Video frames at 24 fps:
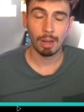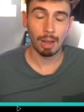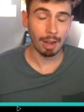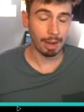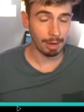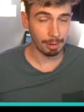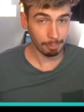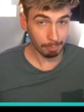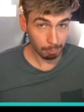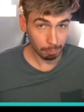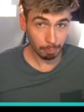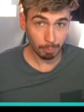
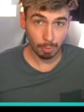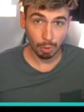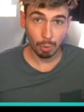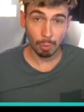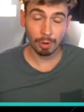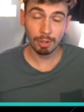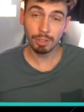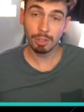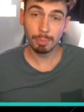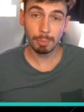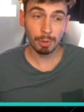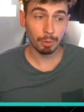I'm
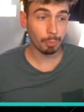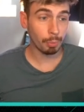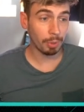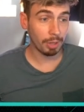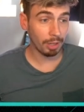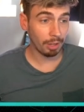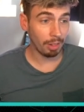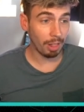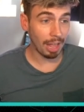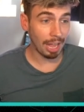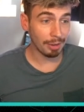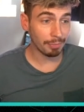going to be
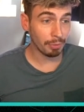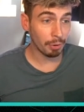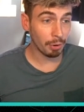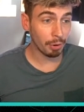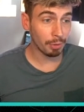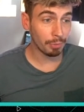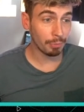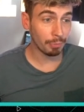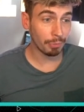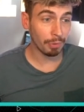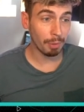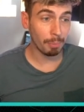real, I've
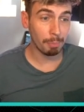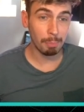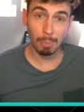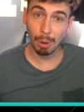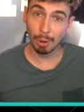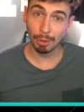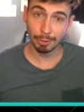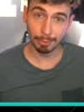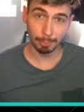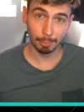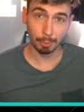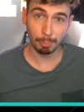heard from
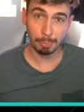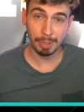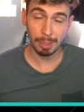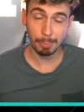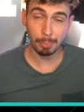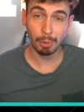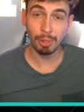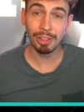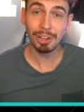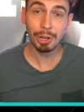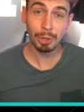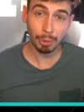multiple
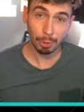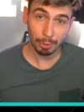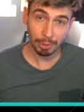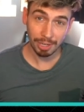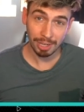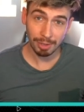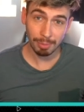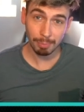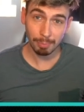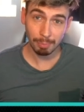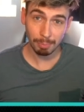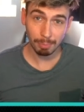people,
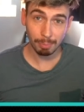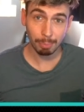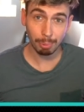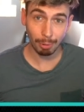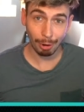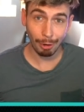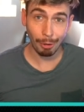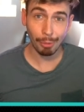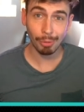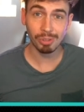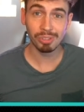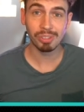including
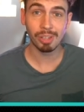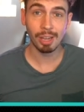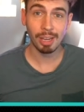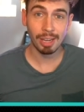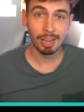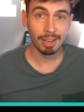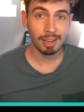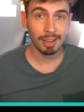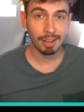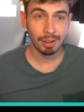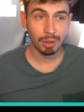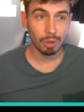pros,
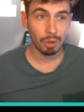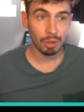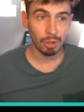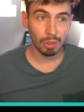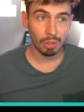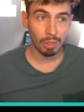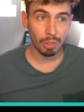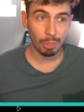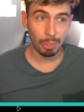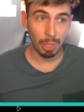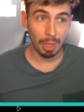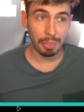
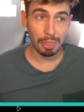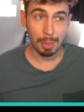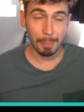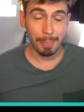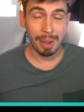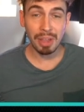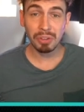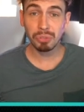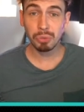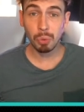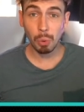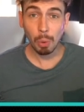that the
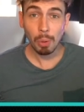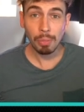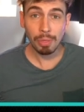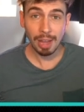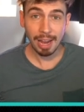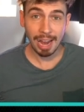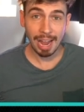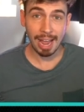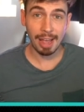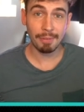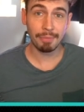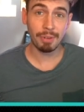best goal
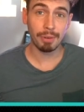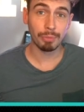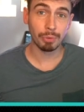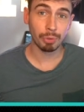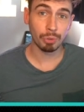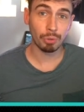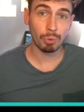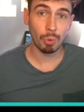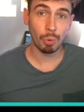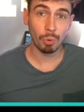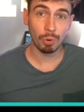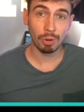they have ever
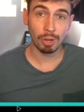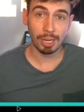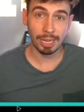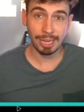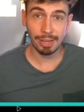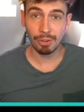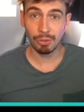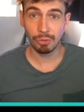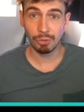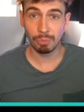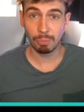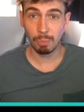scored
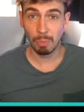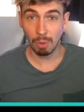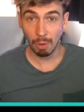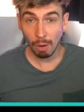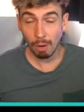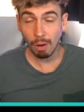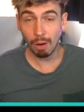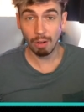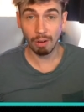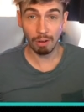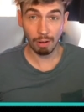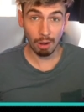is
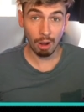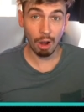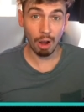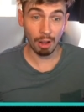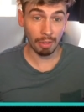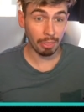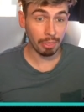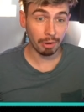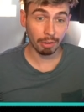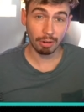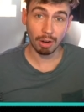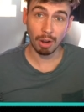
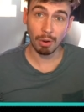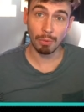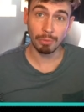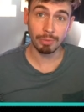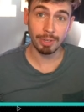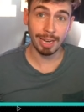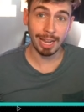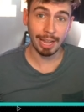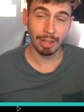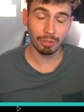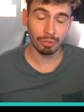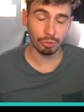on their
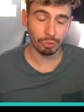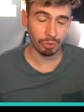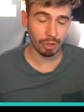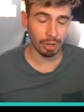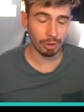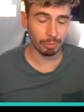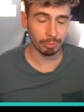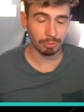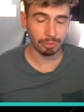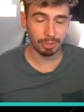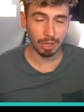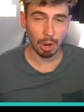own net.
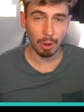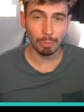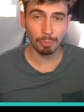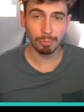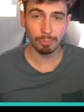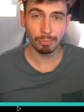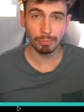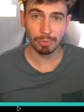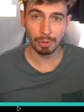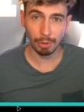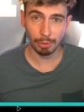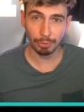So don't
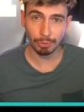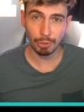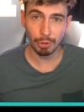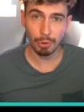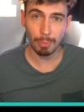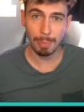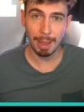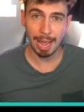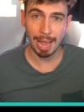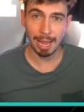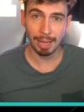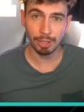feel
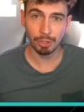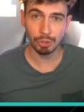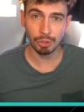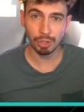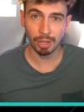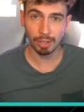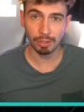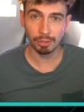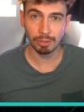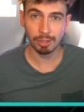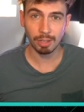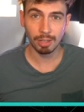too bad,
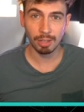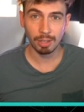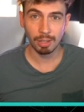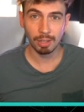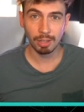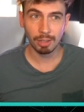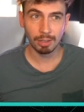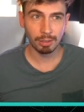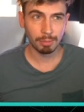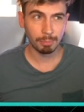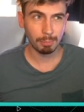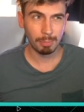just
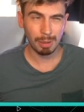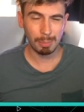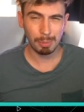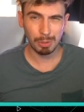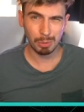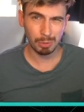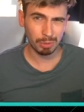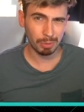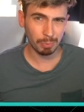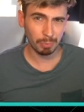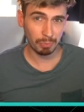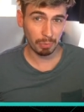maybe
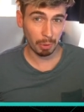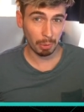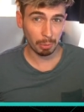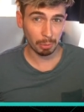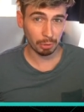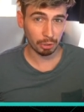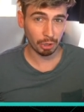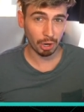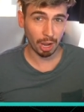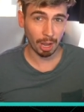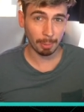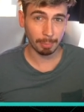do some
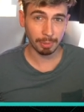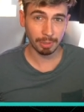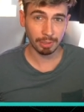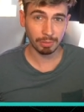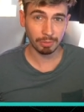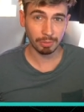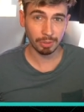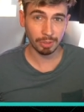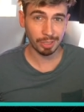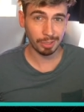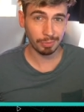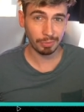Photoshop
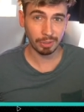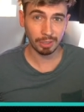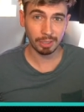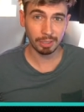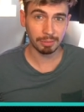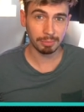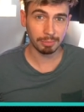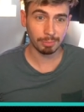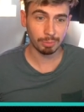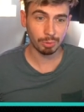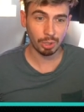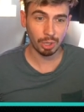and see if you
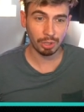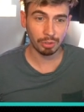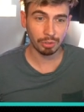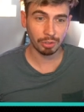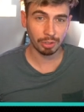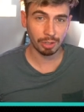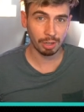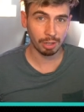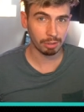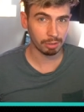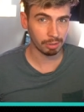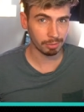can change
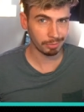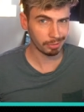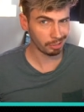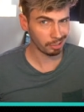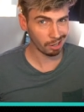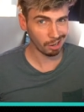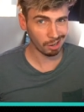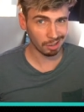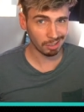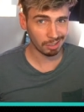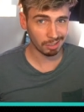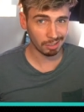the color of your
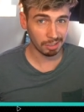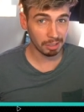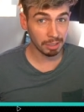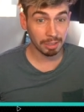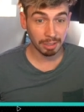car.